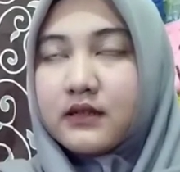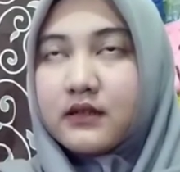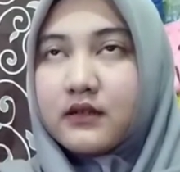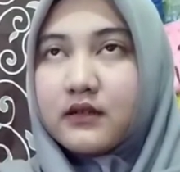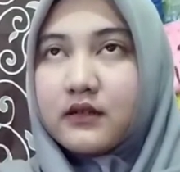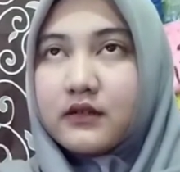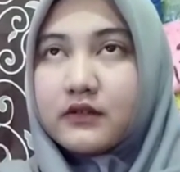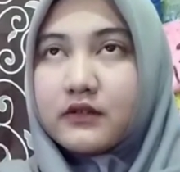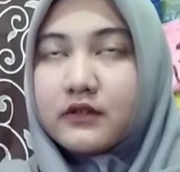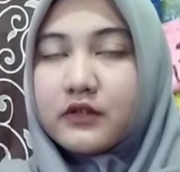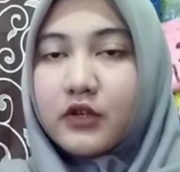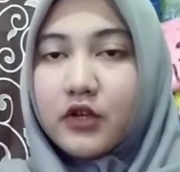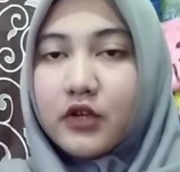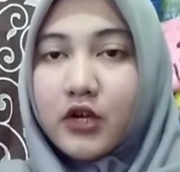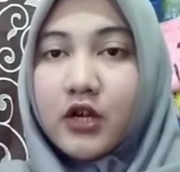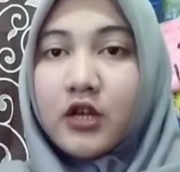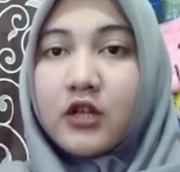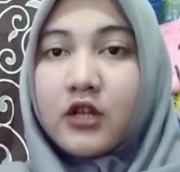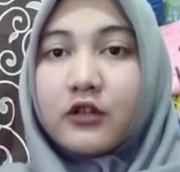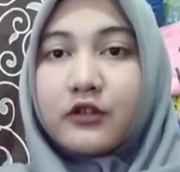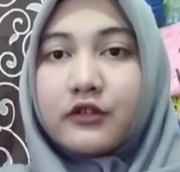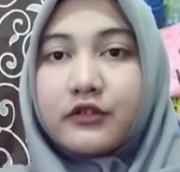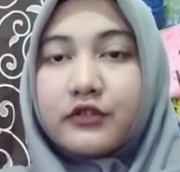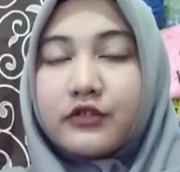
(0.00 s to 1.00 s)
Also,
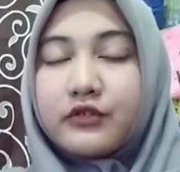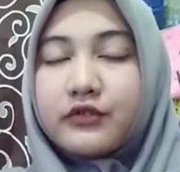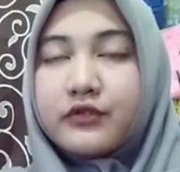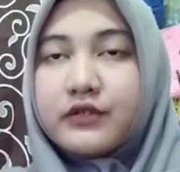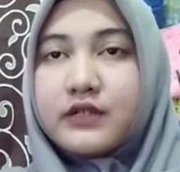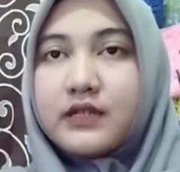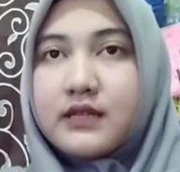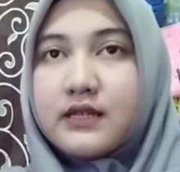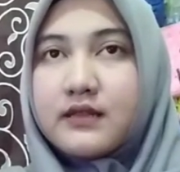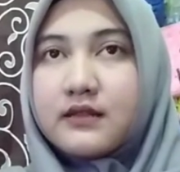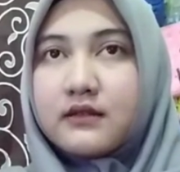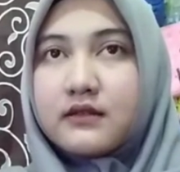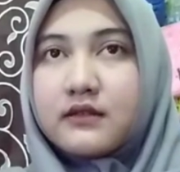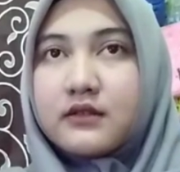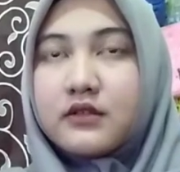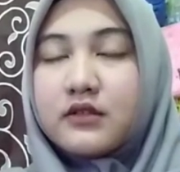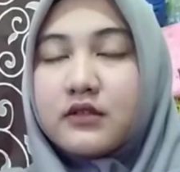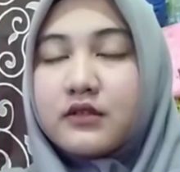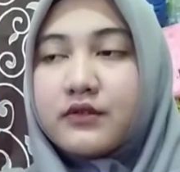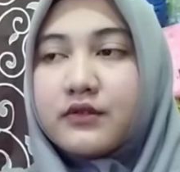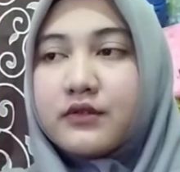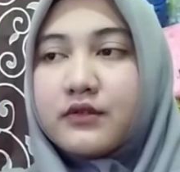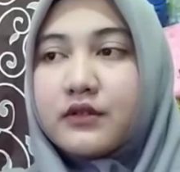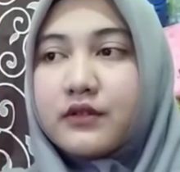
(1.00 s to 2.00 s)
students
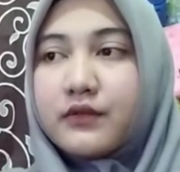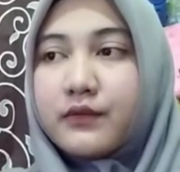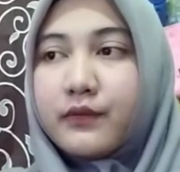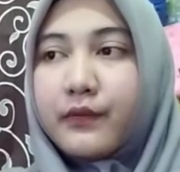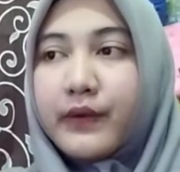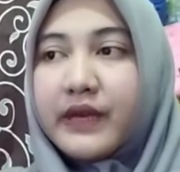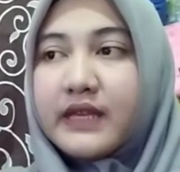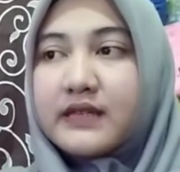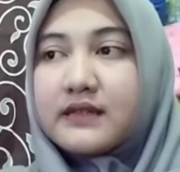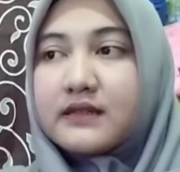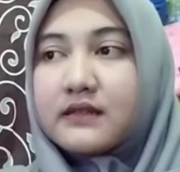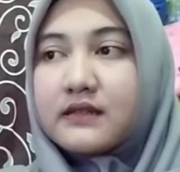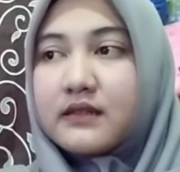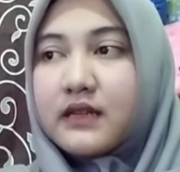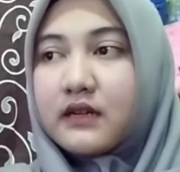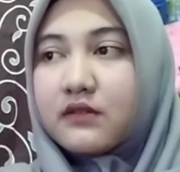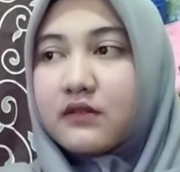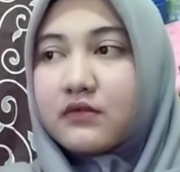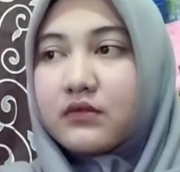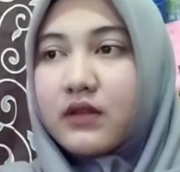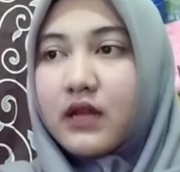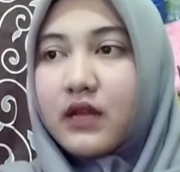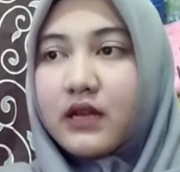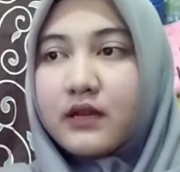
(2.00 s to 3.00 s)
do not waste their
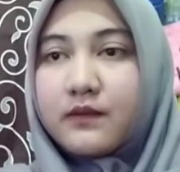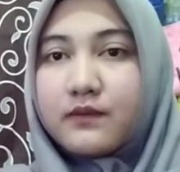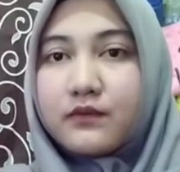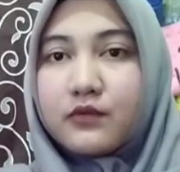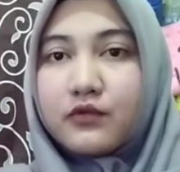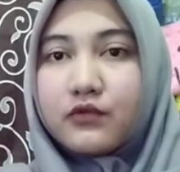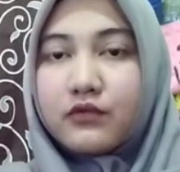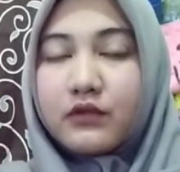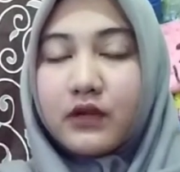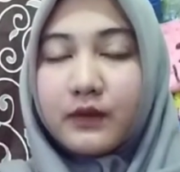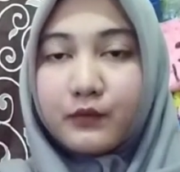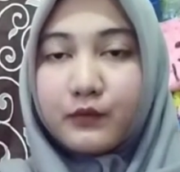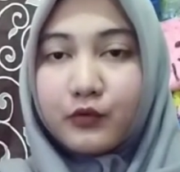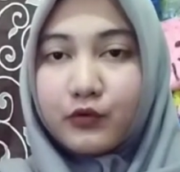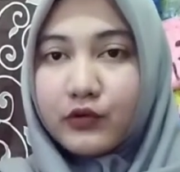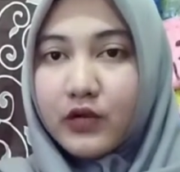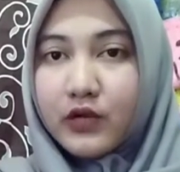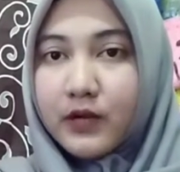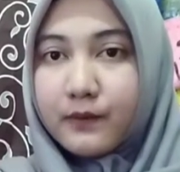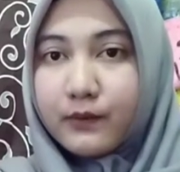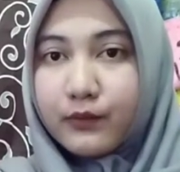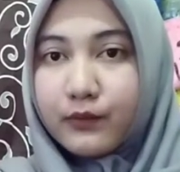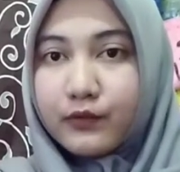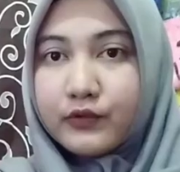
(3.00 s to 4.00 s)
time to come to
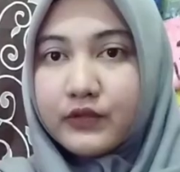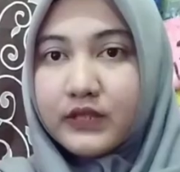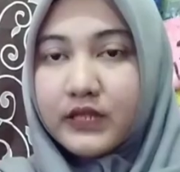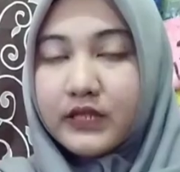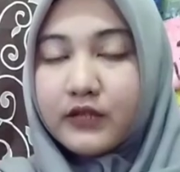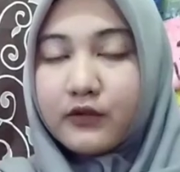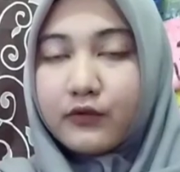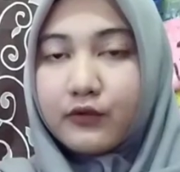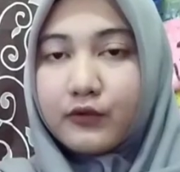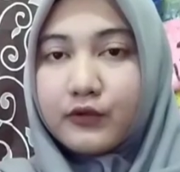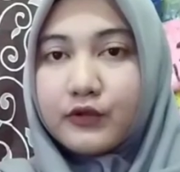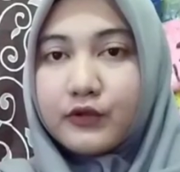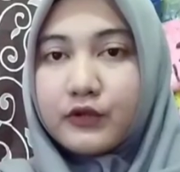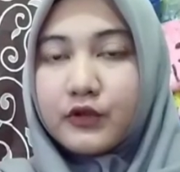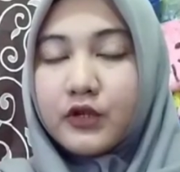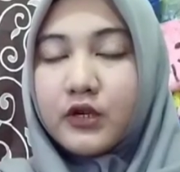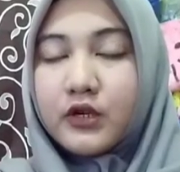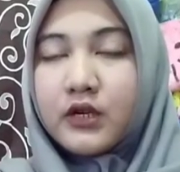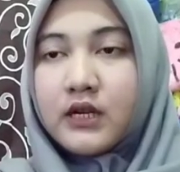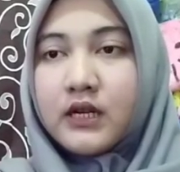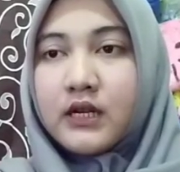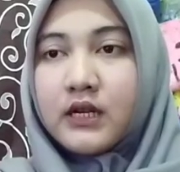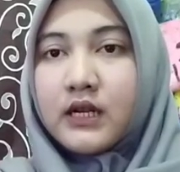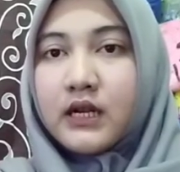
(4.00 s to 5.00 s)
campus, and
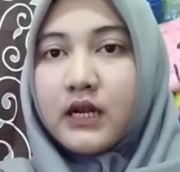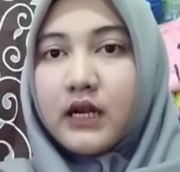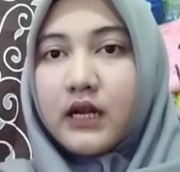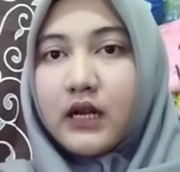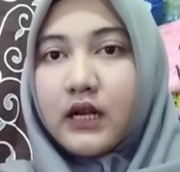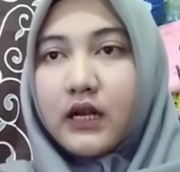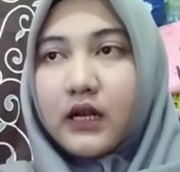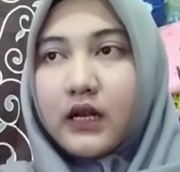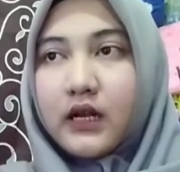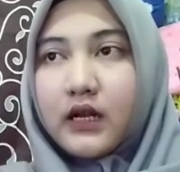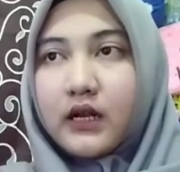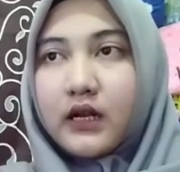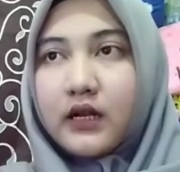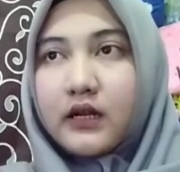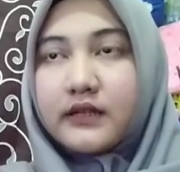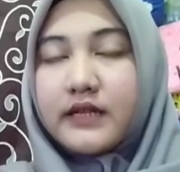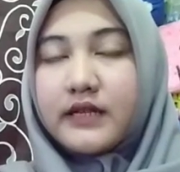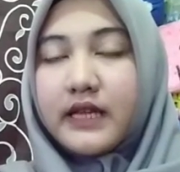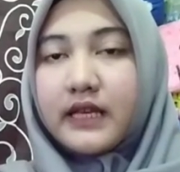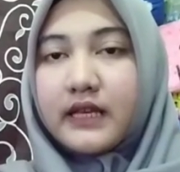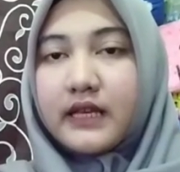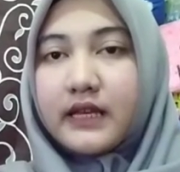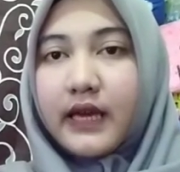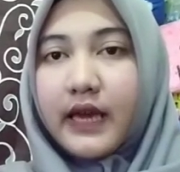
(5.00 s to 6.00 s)
also
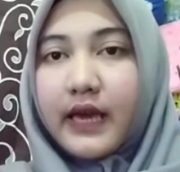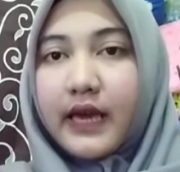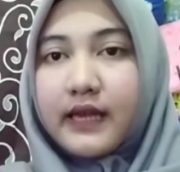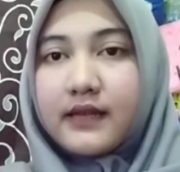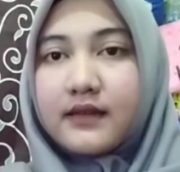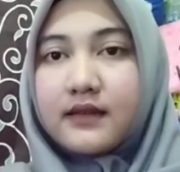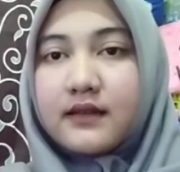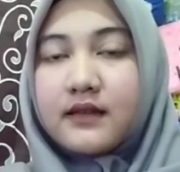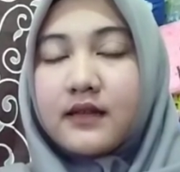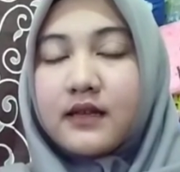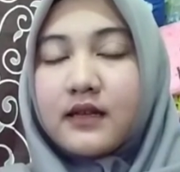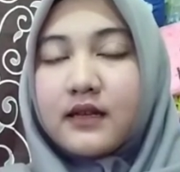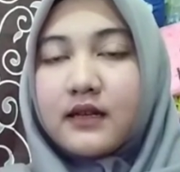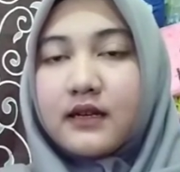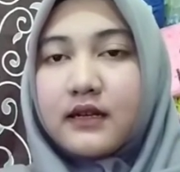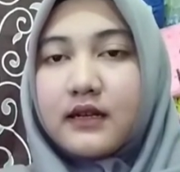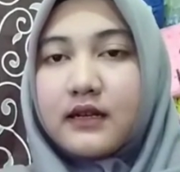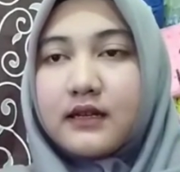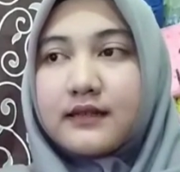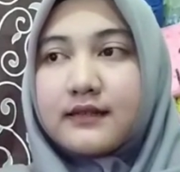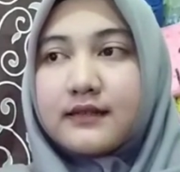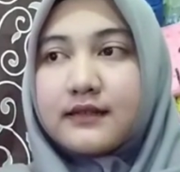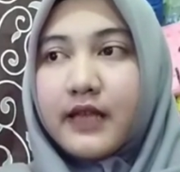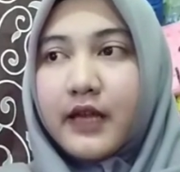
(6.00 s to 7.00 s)
they can
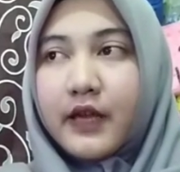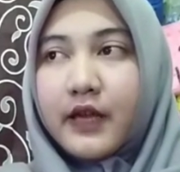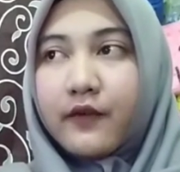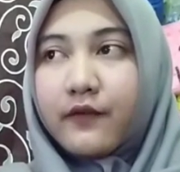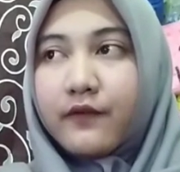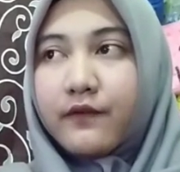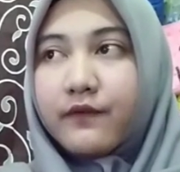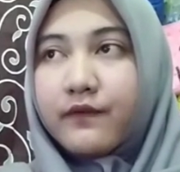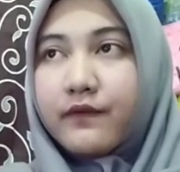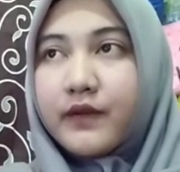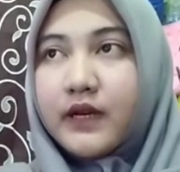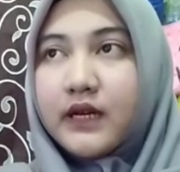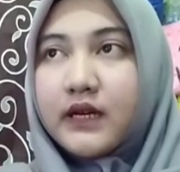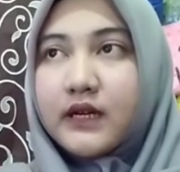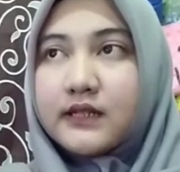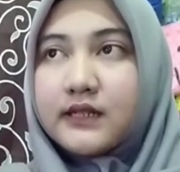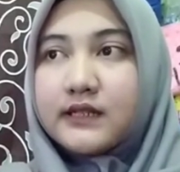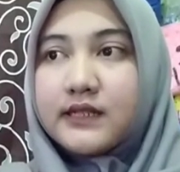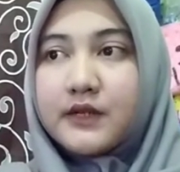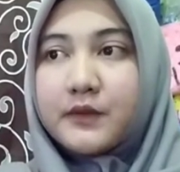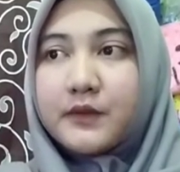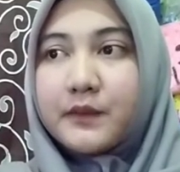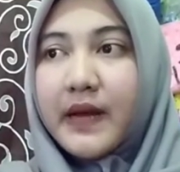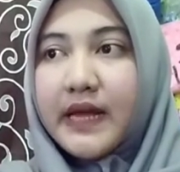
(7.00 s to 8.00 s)
save
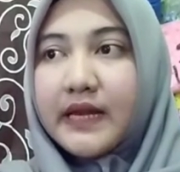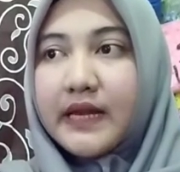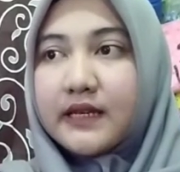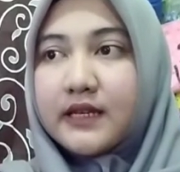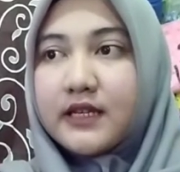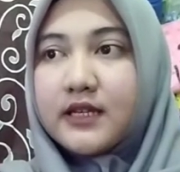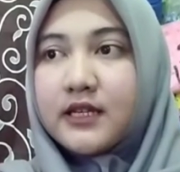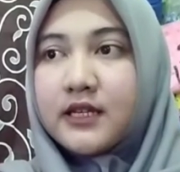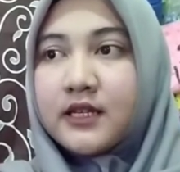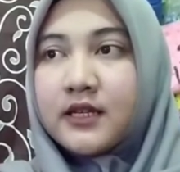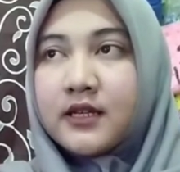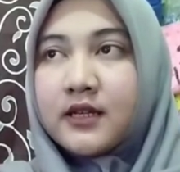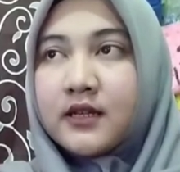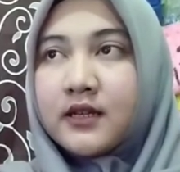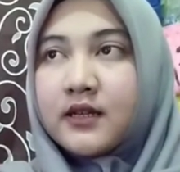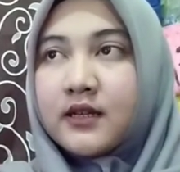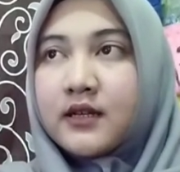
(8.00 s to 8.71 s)
their money,